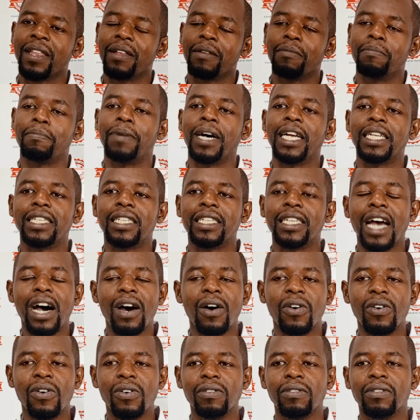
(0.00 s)
But
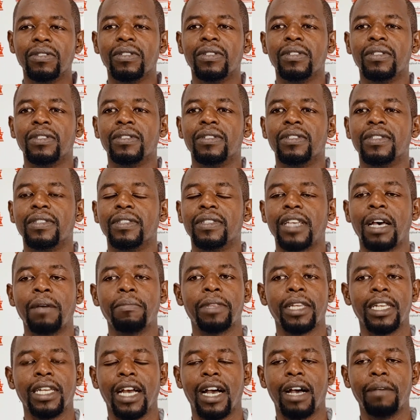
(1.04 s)
now,
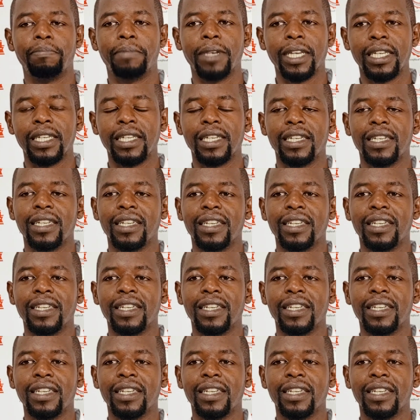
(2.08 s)
something happened.